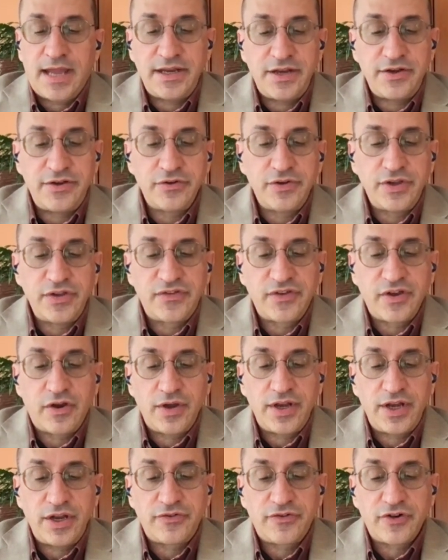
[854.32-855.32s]
And in doing
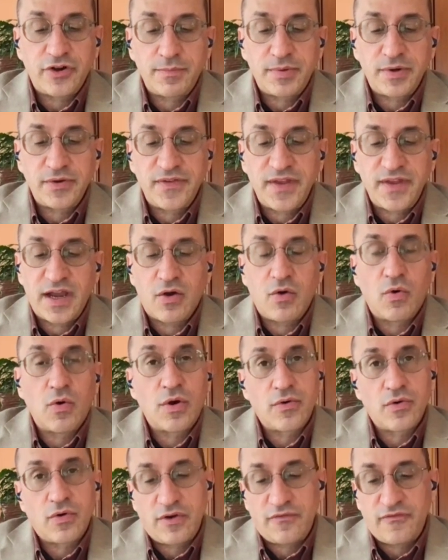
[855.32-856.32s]
so, it interprets that
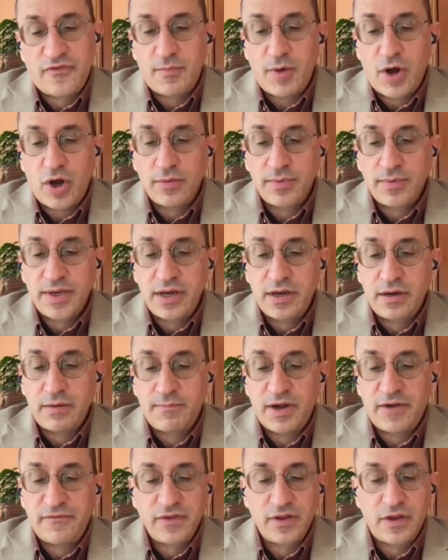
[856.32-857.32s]
corridor from Albany
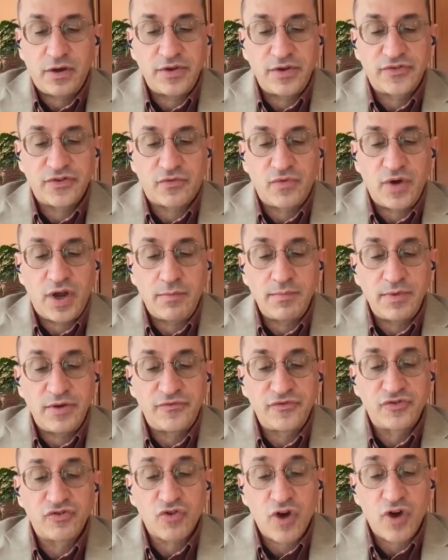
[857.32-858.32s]
to Buffalo as a realm
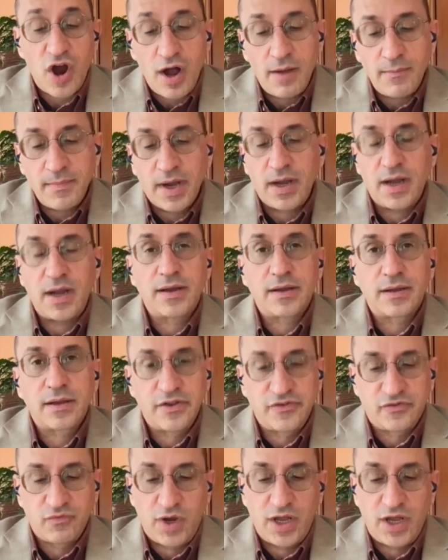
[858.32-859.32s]
of trauma
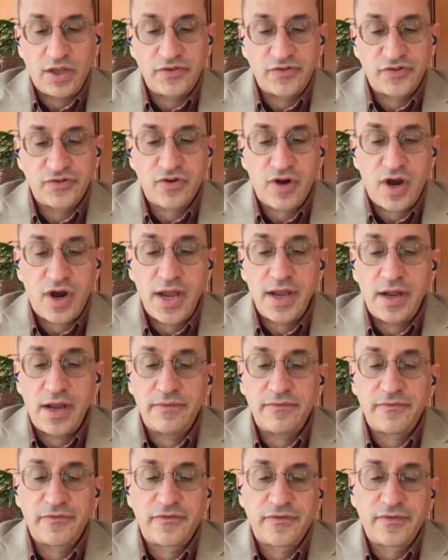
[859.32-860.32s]
as well as
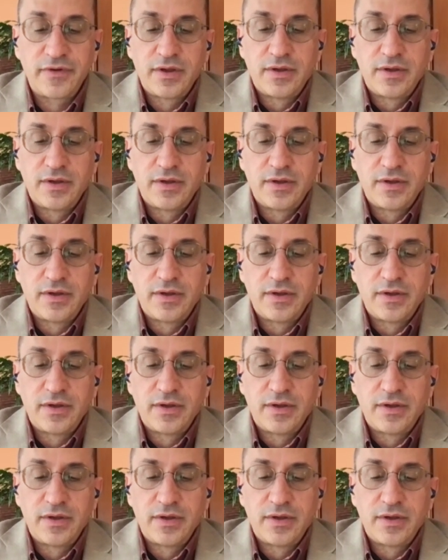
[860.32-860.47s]
triumph,